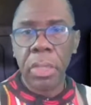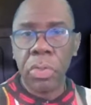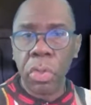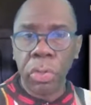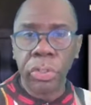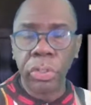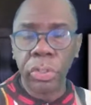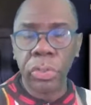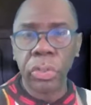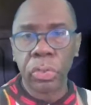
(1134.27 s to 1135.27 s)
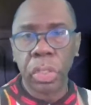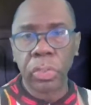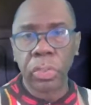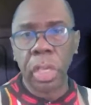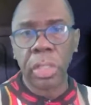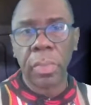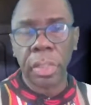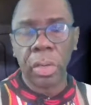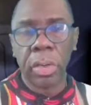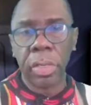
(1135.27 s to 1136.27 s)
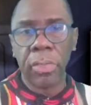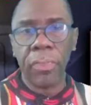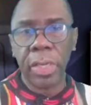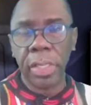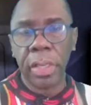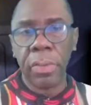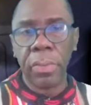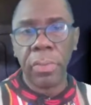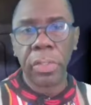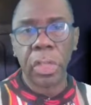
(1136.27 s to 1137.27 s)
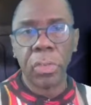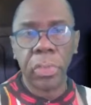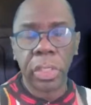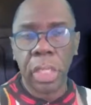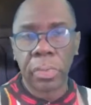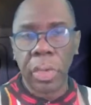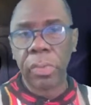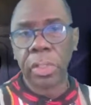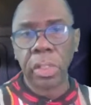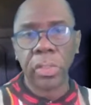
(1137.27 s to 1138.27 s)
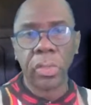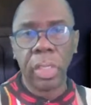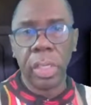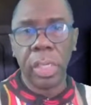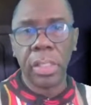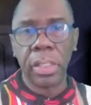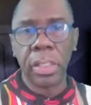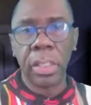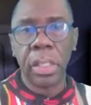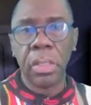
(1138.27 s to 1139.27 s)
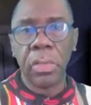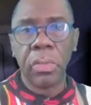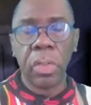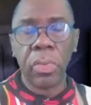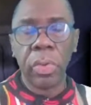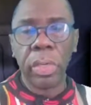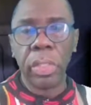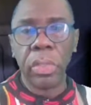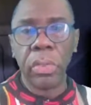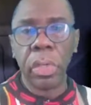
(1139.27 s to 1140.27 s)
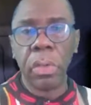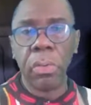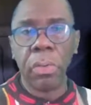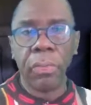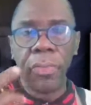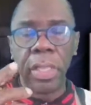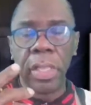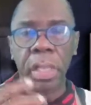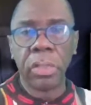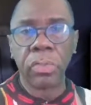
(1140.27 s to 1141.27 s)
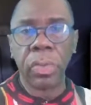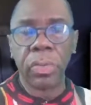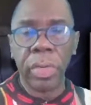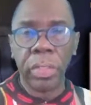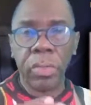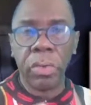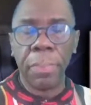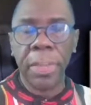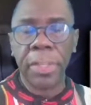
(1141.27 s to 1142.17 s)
You know the tools, because we talked about the audio, video. We talked about what social is, whether we want to do it with videos, whether we want to do it with